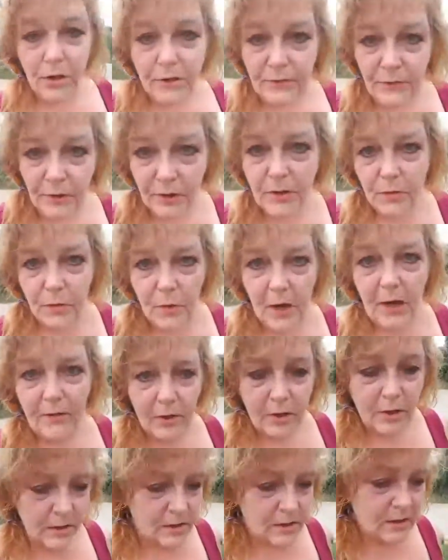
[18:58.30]
first
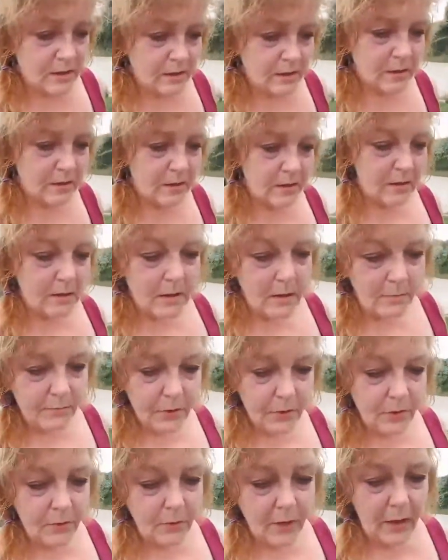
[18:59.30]
waivers, the
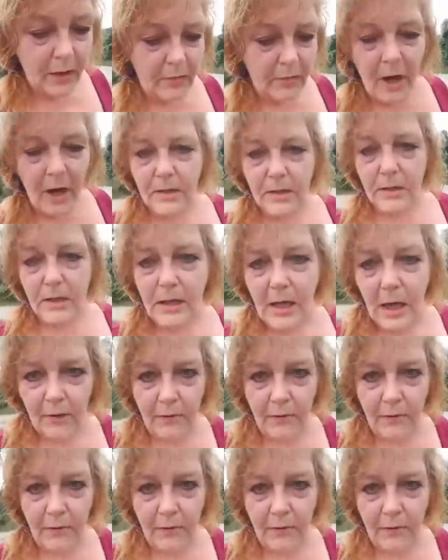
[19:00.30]
Blu-ray Rod and Staff